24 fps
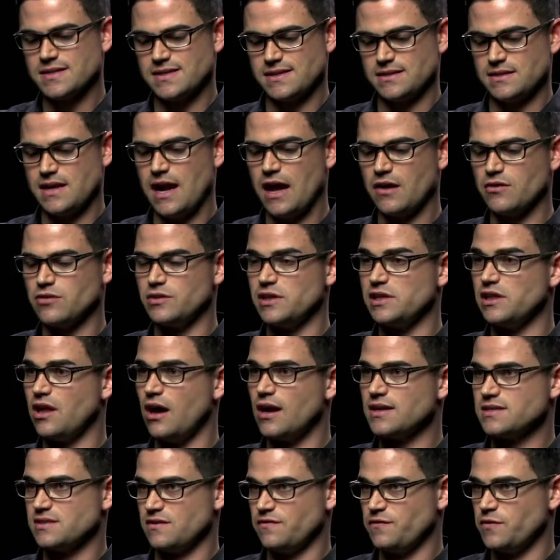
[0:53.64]
it not only
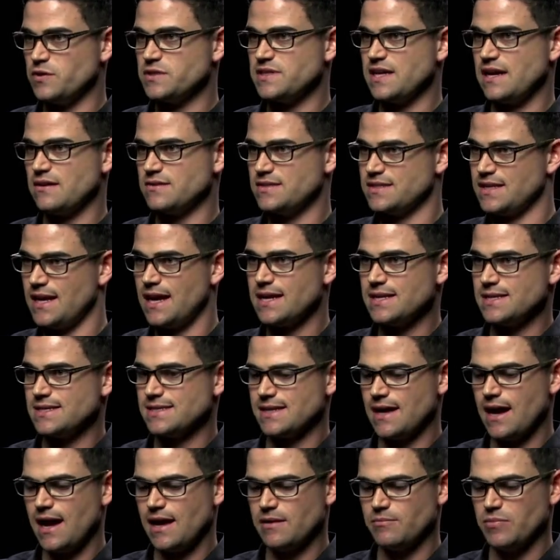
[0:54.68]
locks the foot down side to
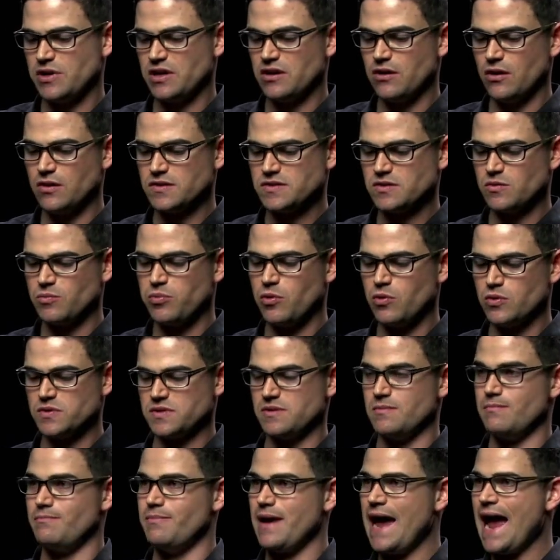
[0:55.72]
side, but it also pulls it
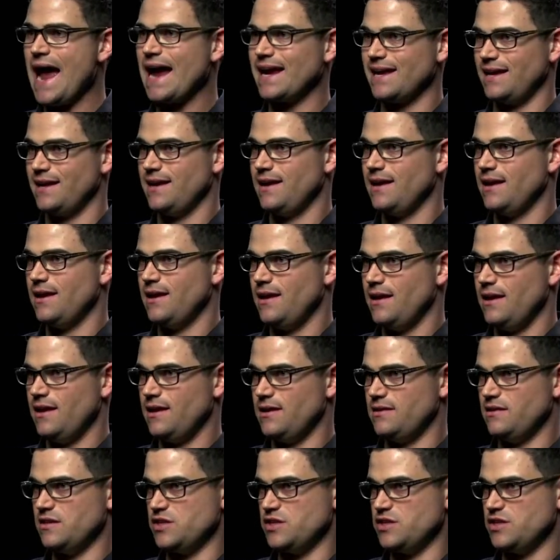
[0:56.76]
back in the